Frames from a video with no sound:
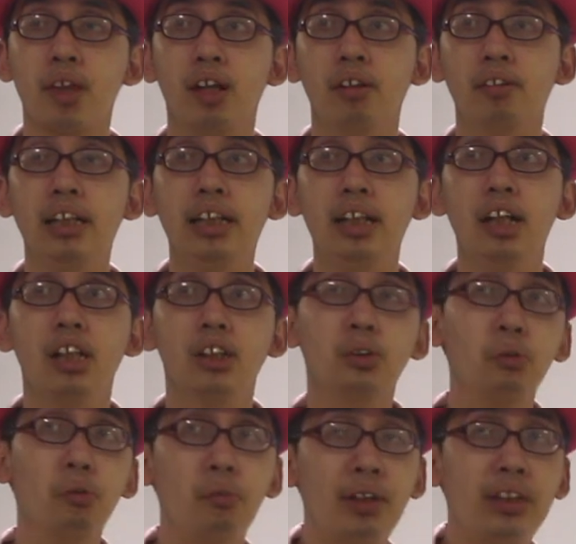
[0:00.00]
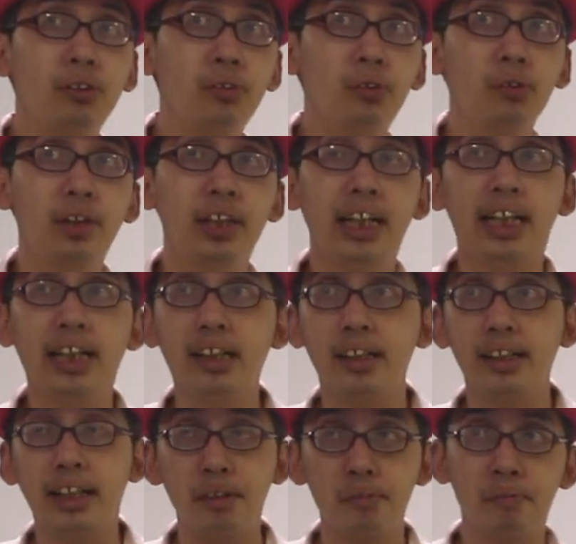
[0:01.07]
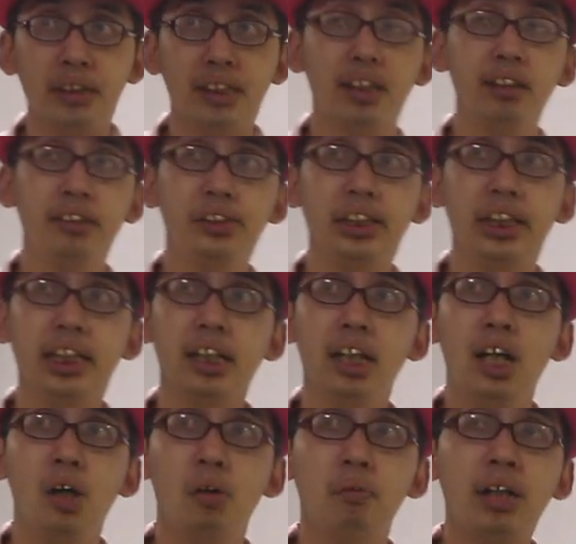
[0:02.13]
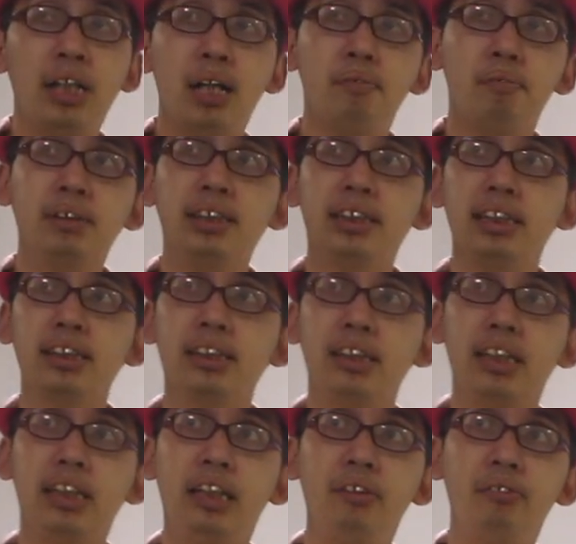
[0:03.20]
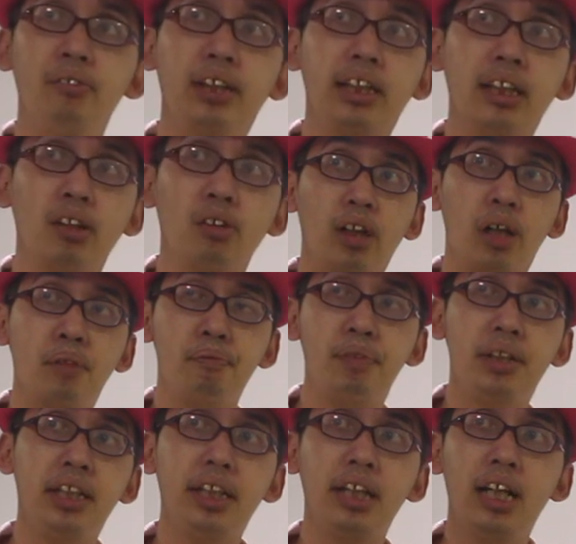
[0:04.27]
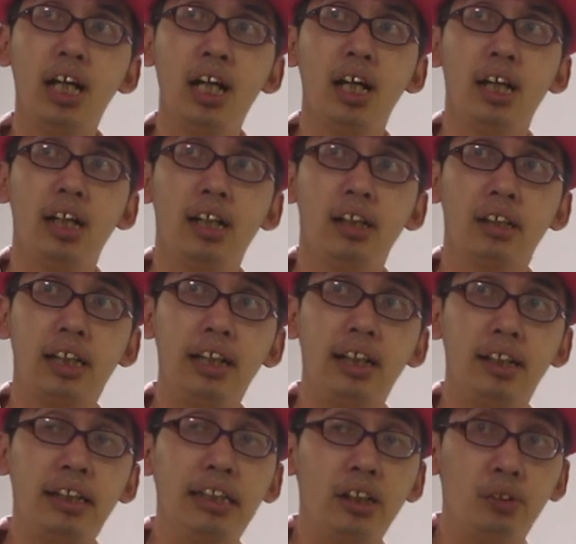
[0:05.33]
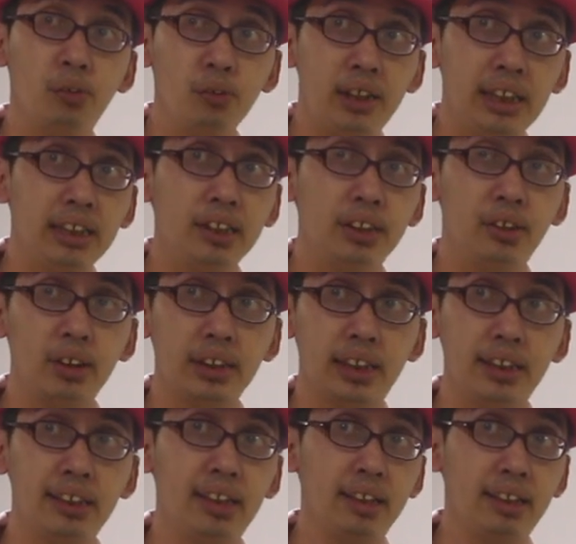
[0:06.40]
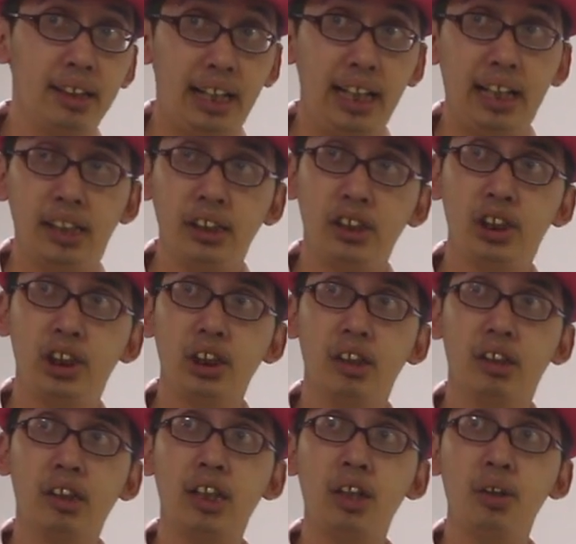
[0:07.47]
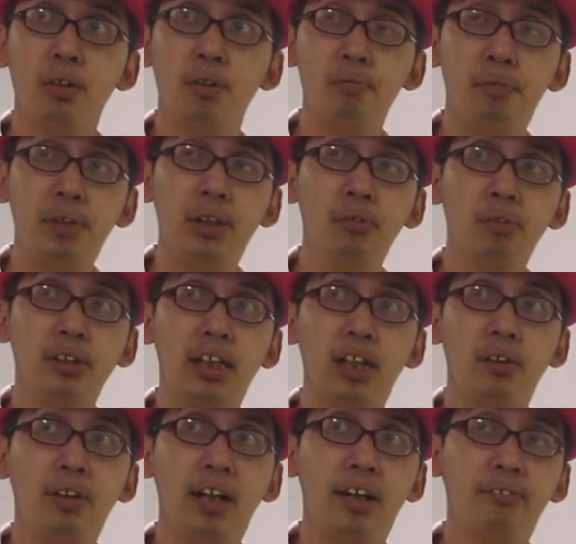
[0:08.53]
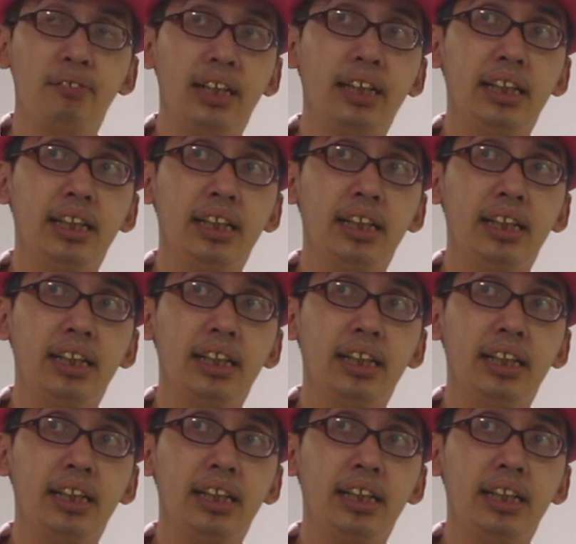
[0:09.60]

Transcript: Alright, so when you do that particular trick, what happens is, if we take at B, okay, including the dotted edge, okay, B will now have